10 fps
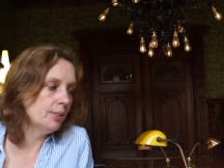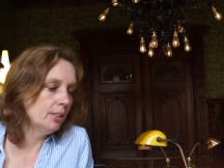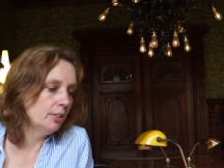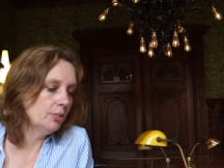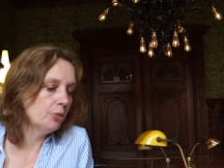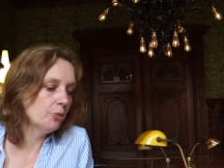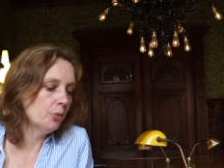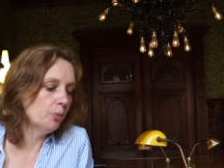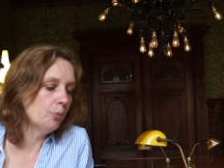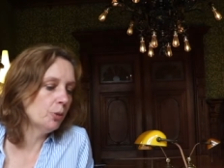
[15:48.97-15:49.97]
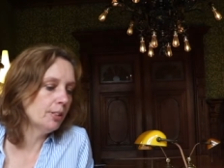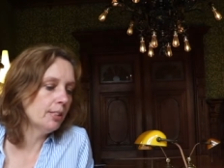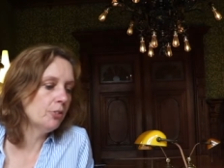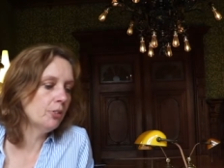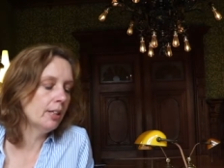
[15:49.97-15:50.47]
we learned from
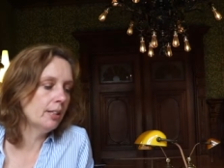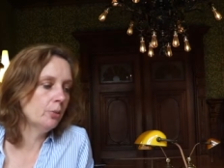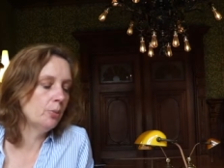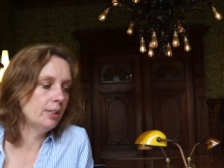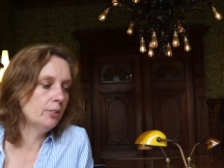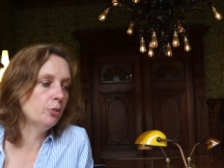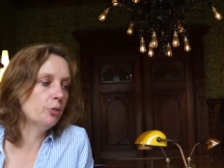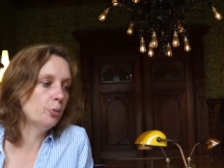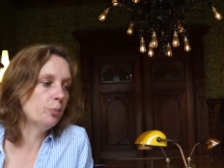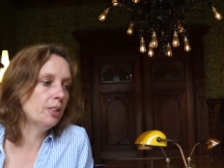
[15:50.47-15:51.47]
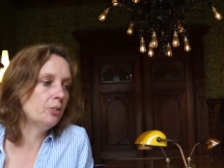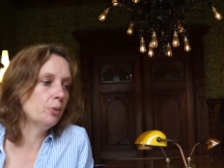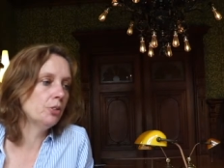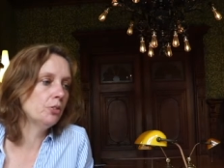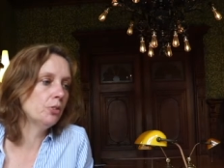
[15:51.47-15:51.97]
working together with a group that
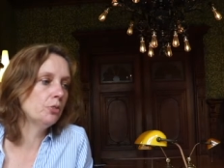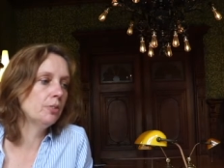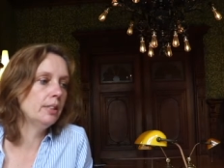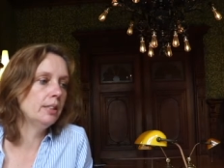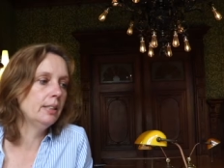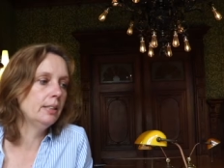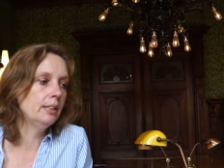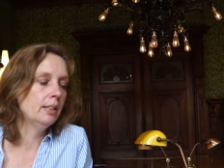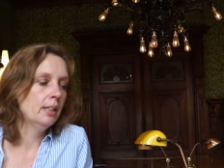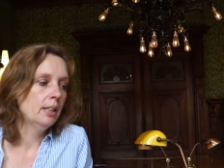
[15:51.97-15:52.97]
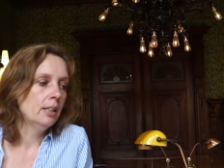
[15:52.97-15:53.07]
was not really